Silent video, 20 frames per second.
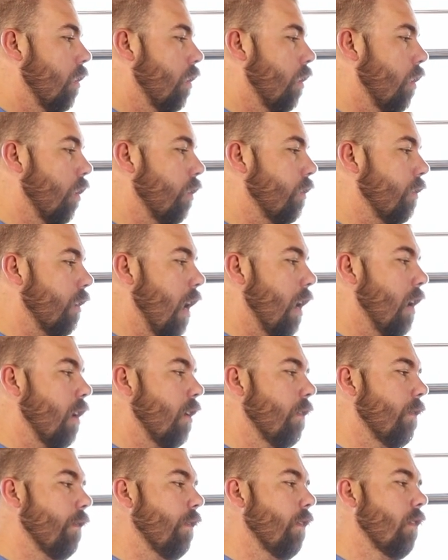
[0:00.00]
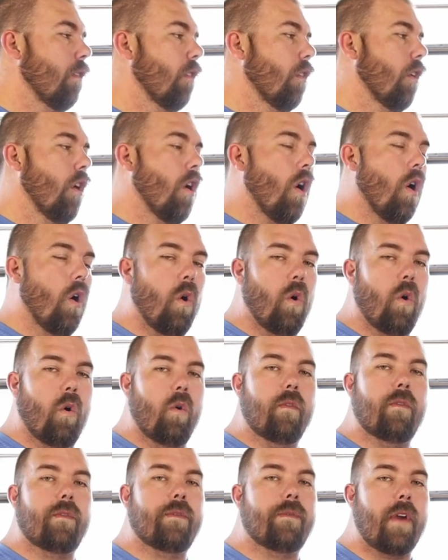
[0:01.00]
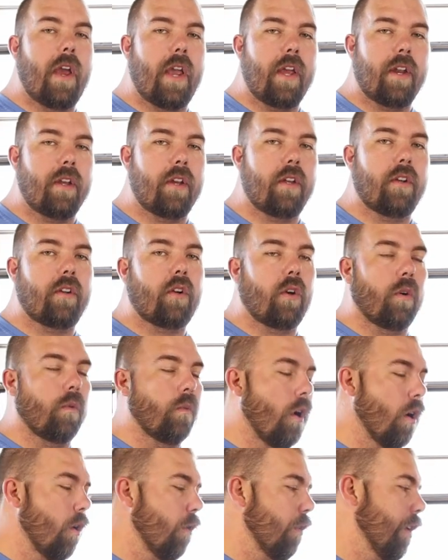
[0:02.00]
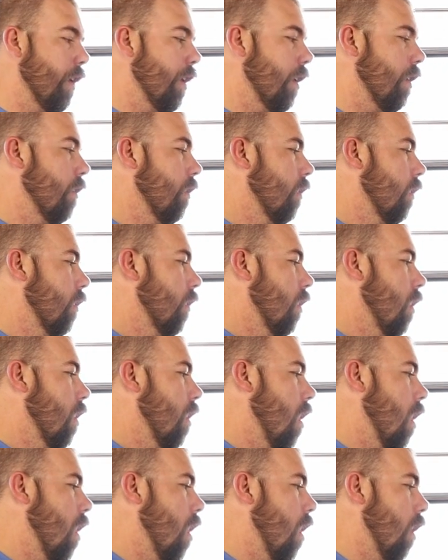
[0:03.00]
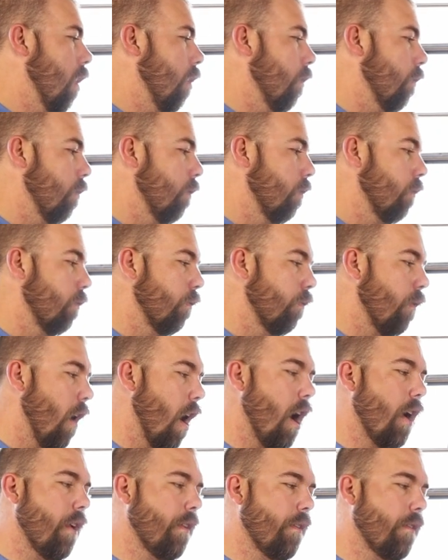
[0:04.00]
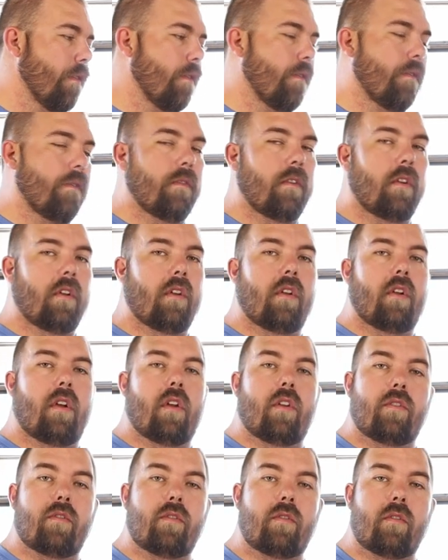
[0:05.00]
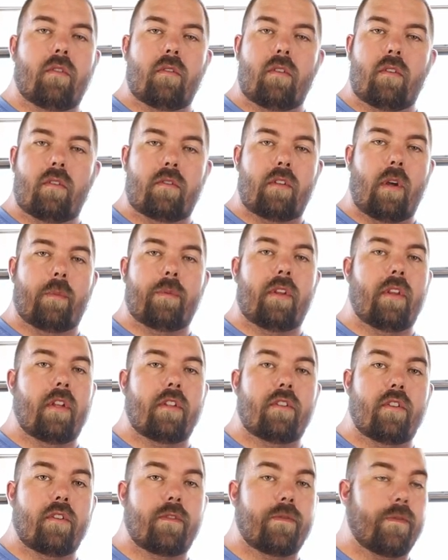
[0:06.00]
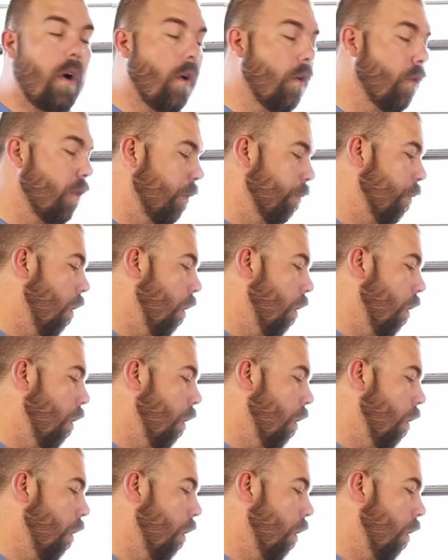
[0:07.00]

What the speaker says: looks kind of old, faded, corroded, rotten, something that's just fallen